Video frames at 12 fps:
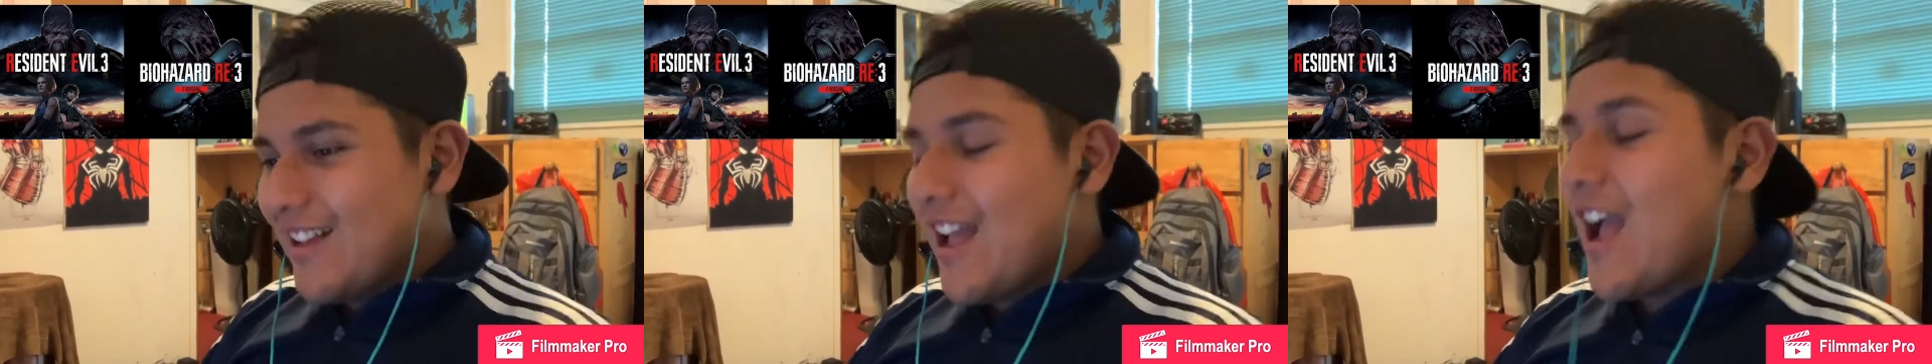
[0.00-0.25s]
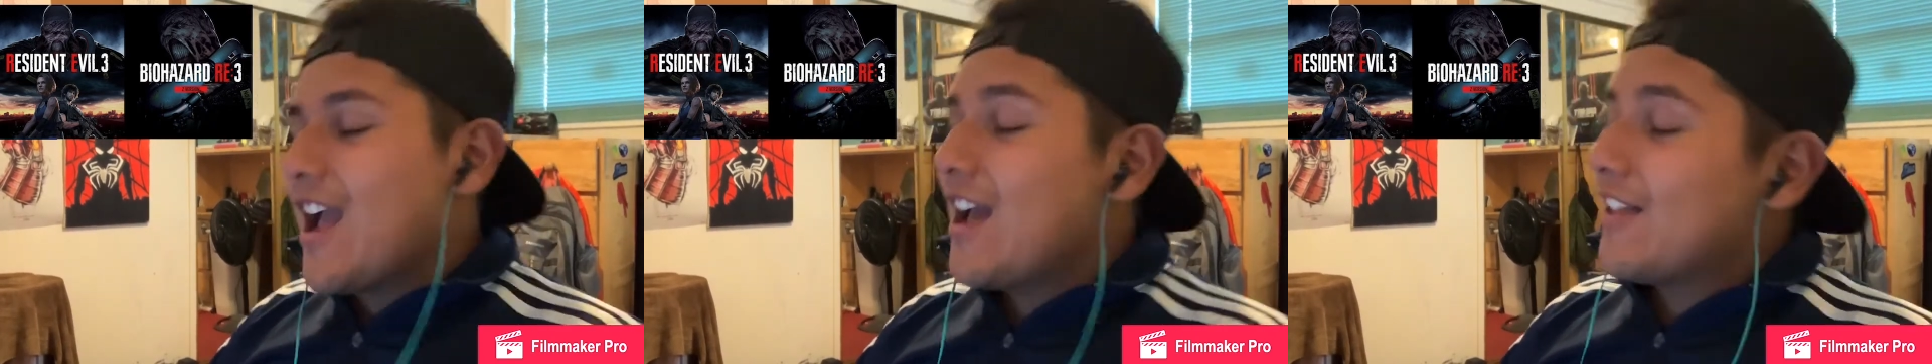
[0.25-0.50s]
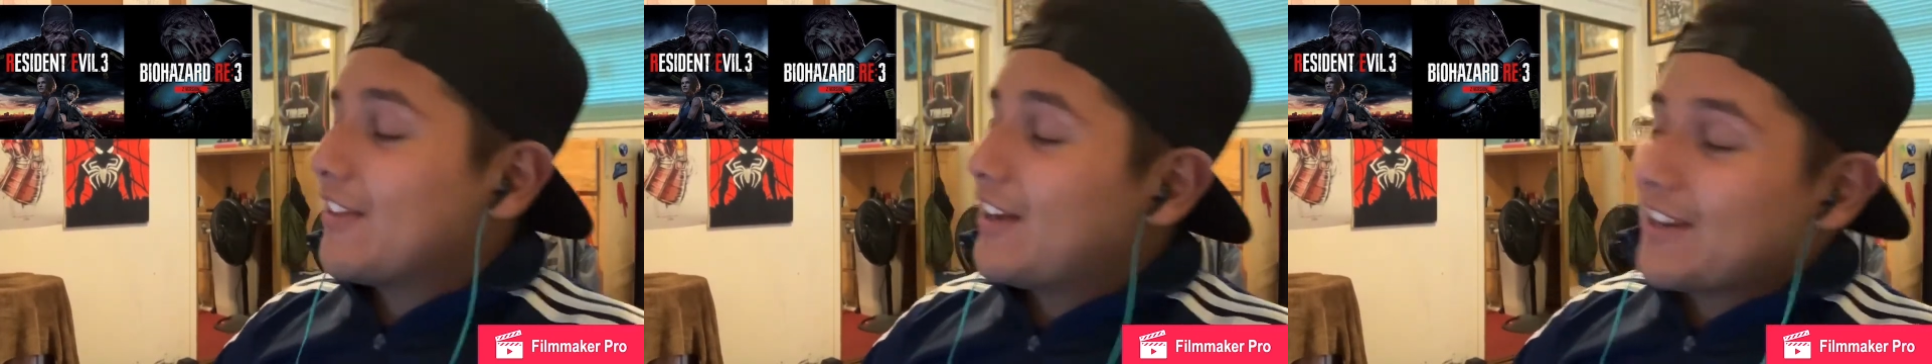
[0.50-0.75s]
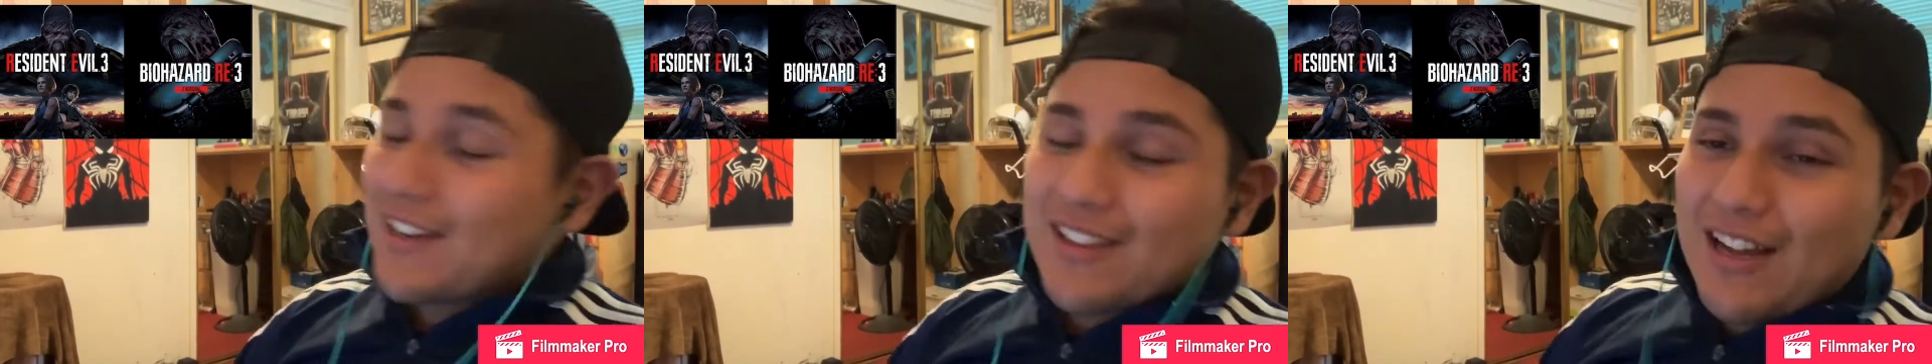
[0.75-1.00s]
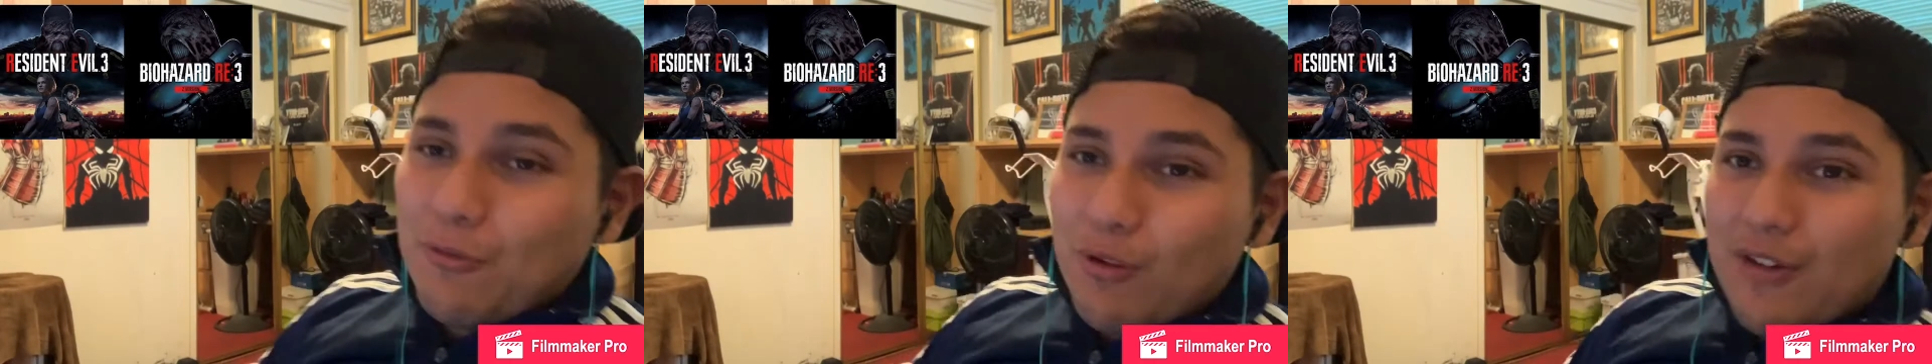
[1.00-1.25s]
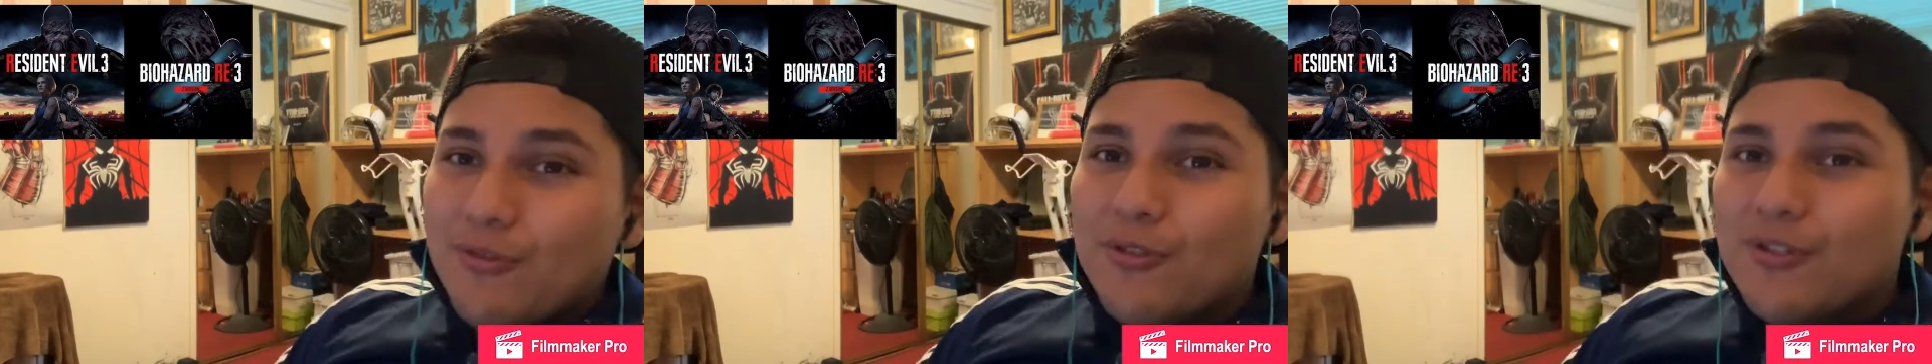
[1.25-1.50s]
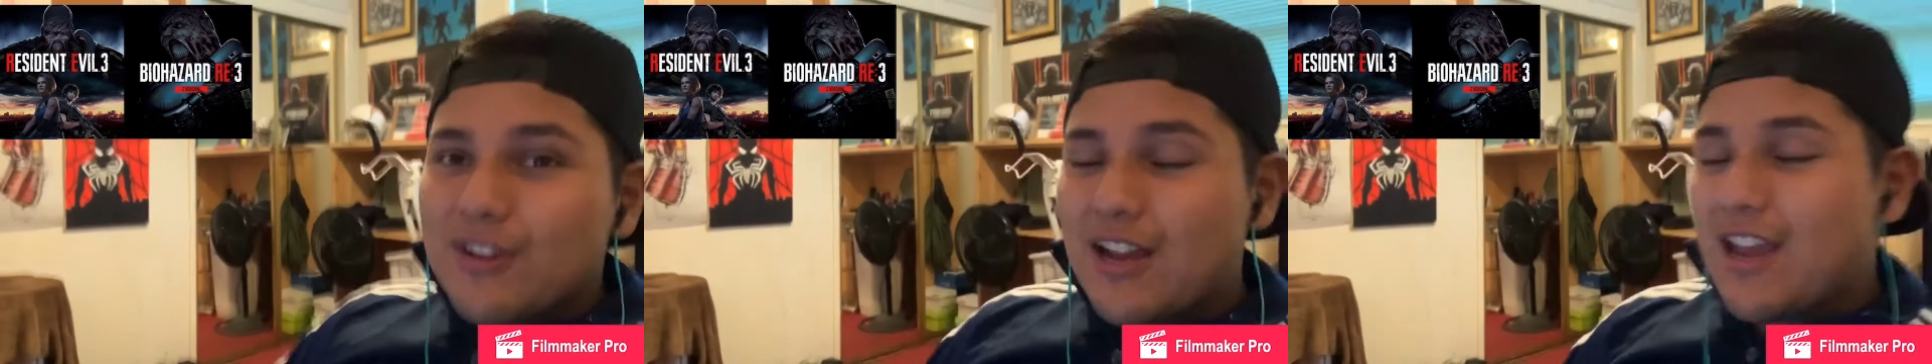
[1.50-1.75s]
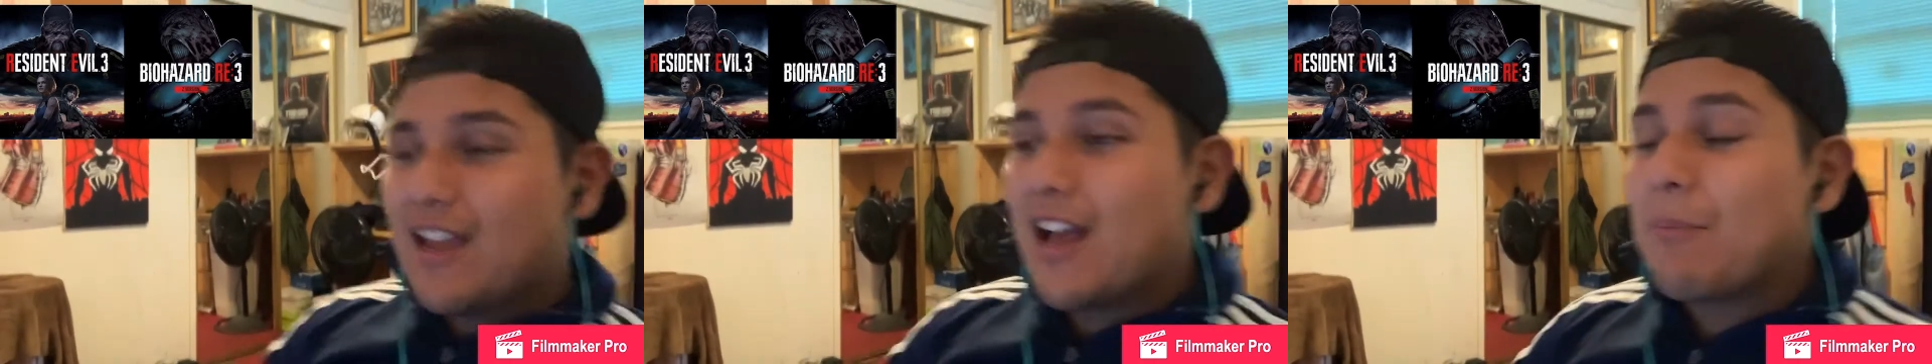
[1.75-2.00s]
And I cannot wait for it.
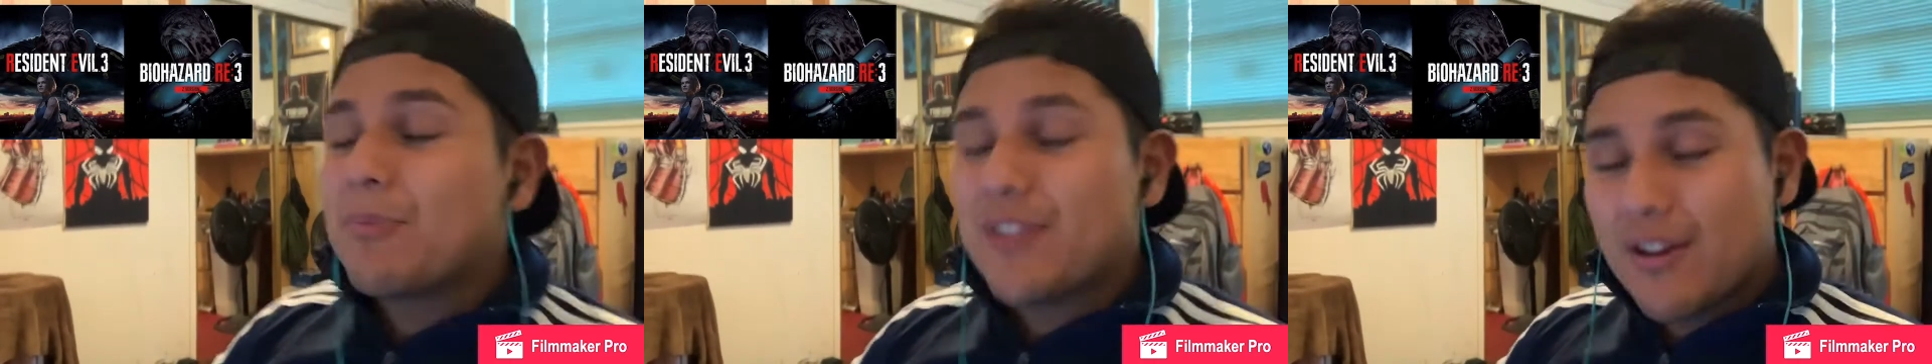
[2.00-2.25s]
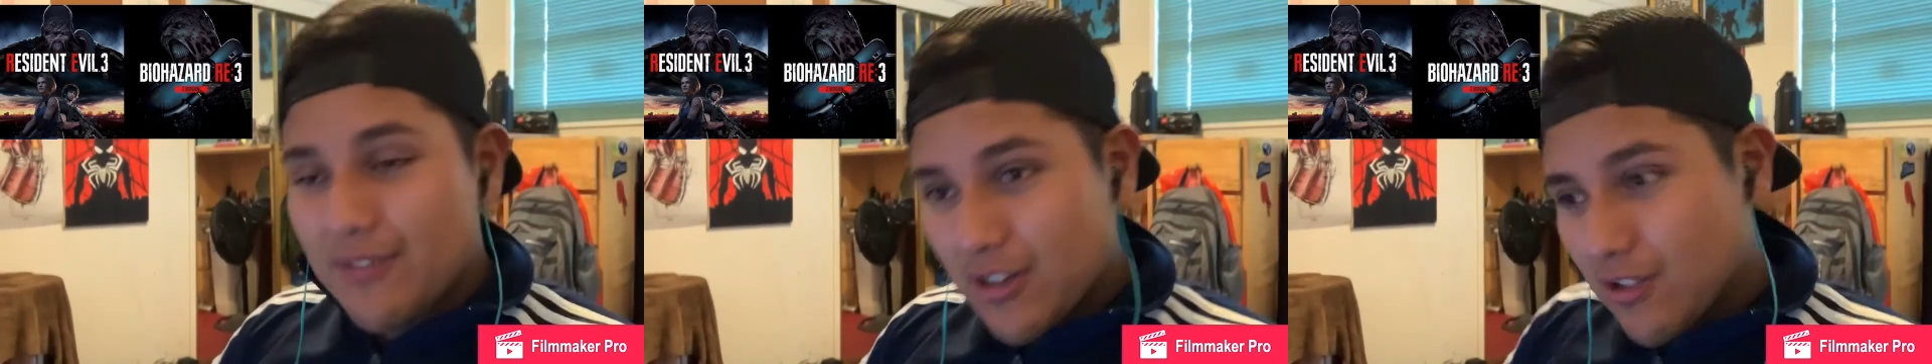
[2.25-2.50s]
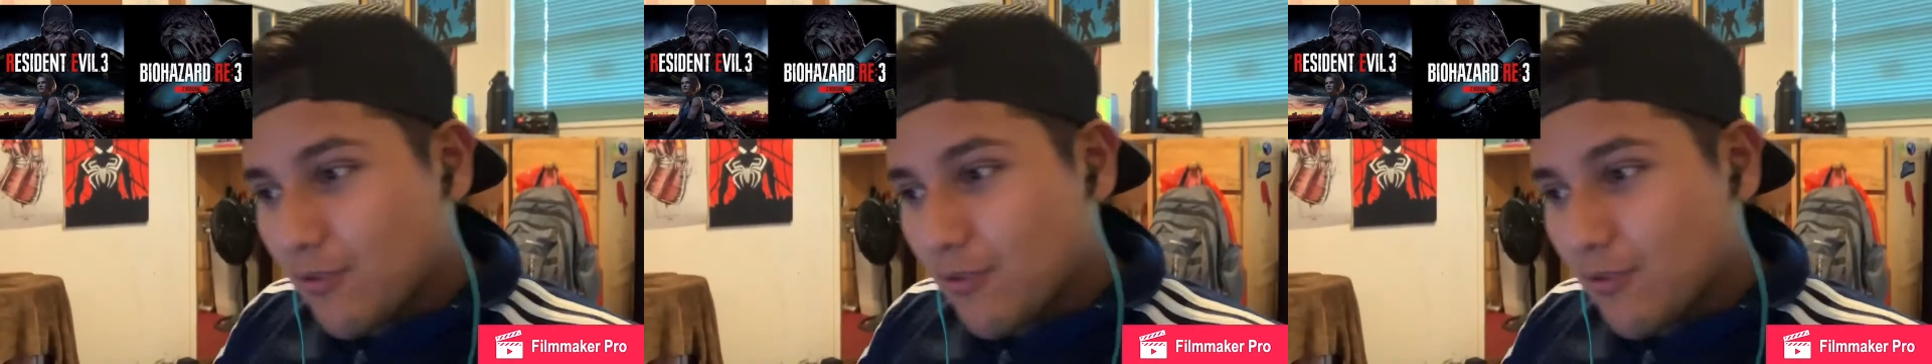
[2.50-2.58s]
And I'm definitely